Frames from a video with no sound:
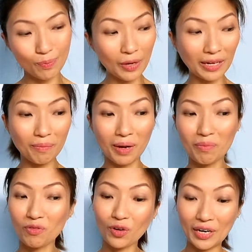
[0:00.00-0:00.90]
picked my
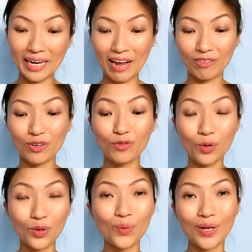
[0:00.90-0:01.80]
before and after
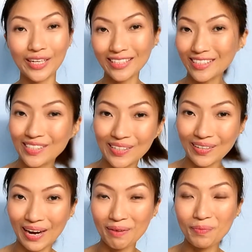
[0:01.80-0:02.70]
photo on
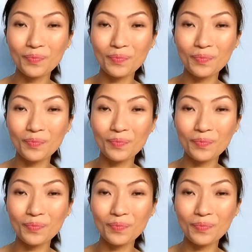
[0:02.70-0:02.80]
Instagram.